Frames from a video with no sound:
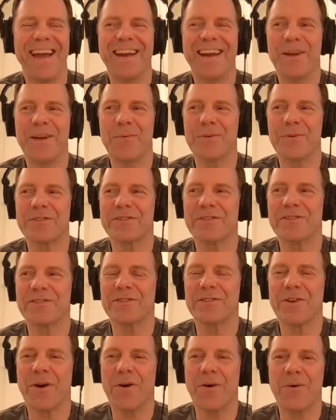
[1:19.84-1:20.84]
and it was
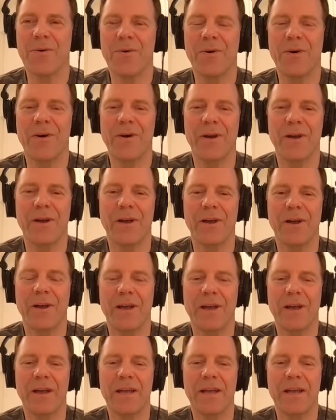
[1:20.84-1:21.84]
so
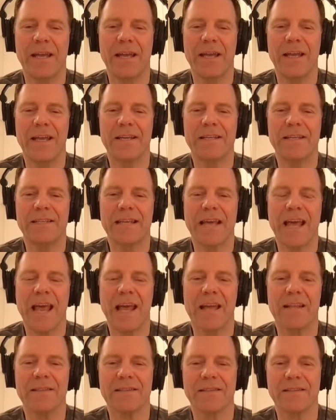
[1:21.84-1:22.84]

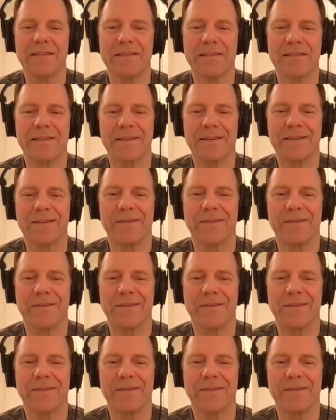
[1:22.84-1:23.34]
intense.